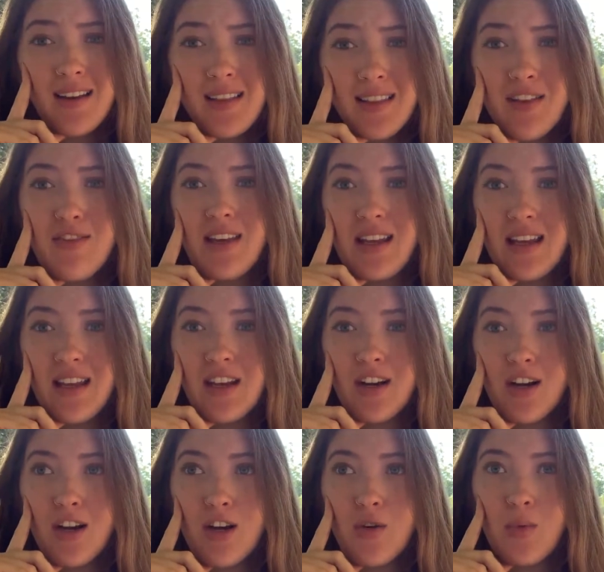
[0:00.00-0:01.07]
living
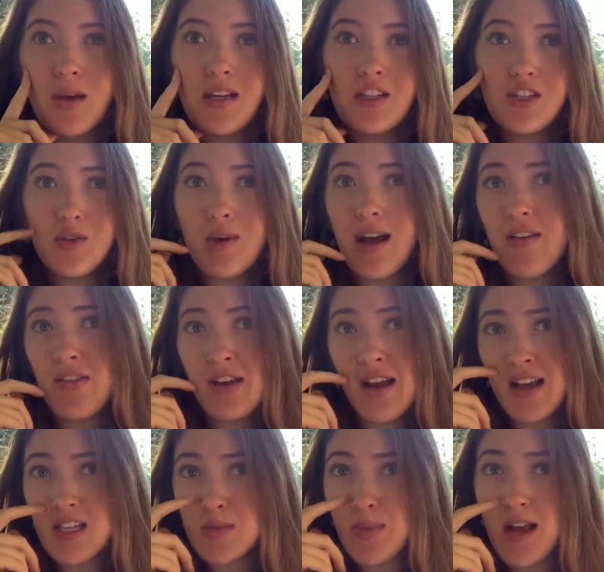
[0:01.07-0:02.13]
here. We do have a
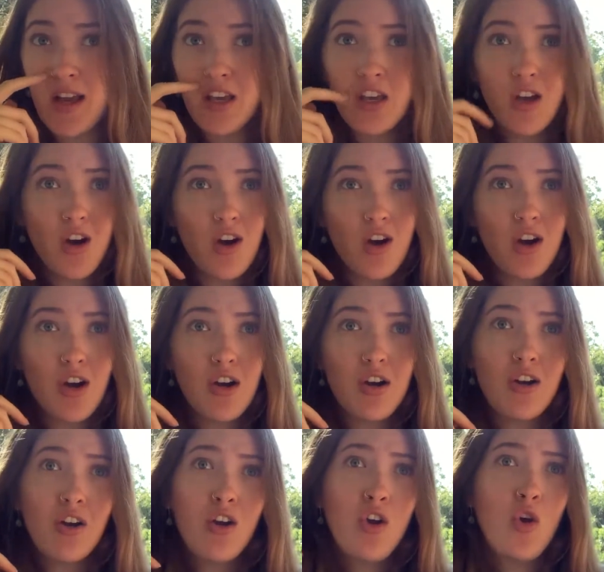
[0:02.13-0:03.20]
nice
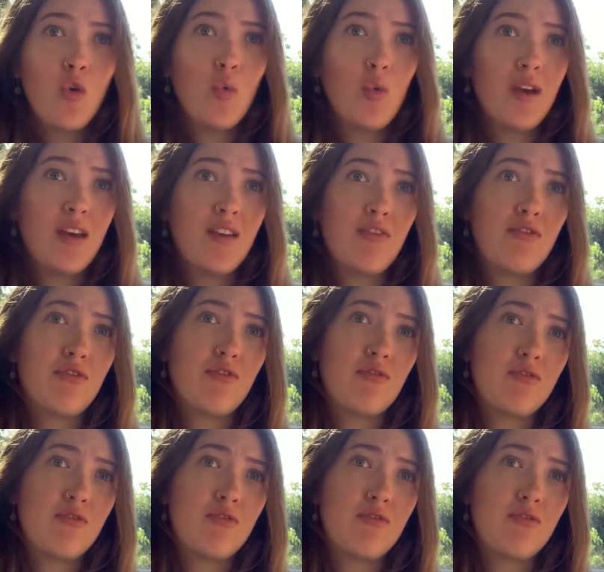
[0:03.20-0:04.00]
backyard. We've,